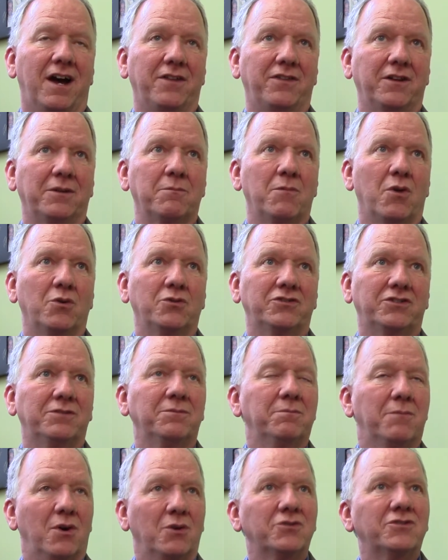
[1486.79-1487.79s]
think
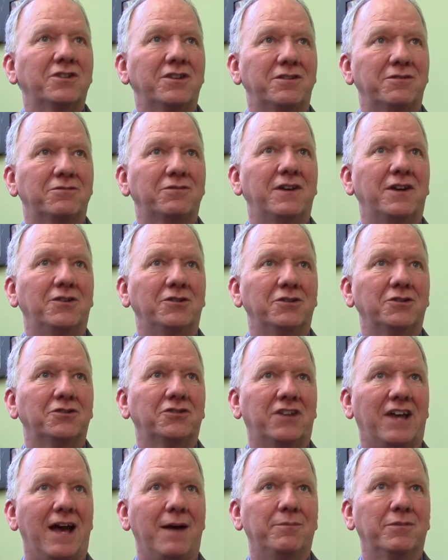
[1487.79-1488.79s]
most of the
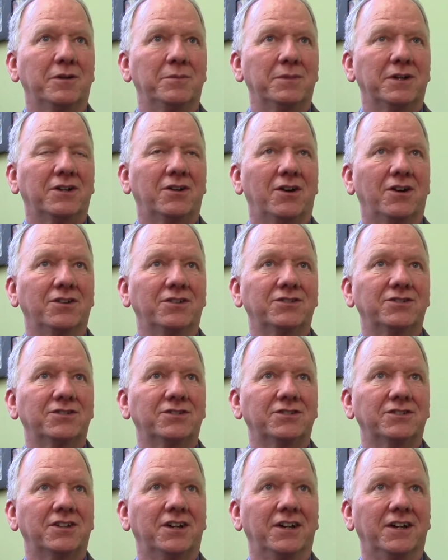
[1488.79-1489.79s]
failures happen
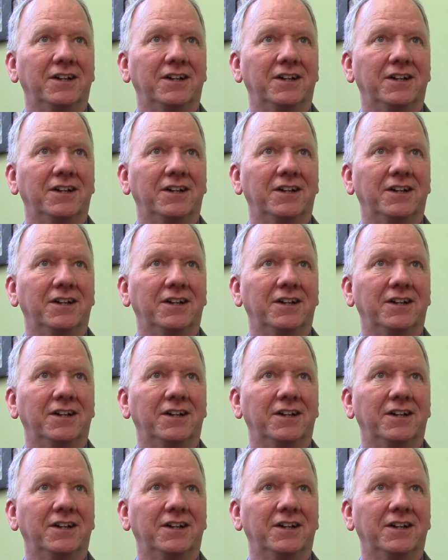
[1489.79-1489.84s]
because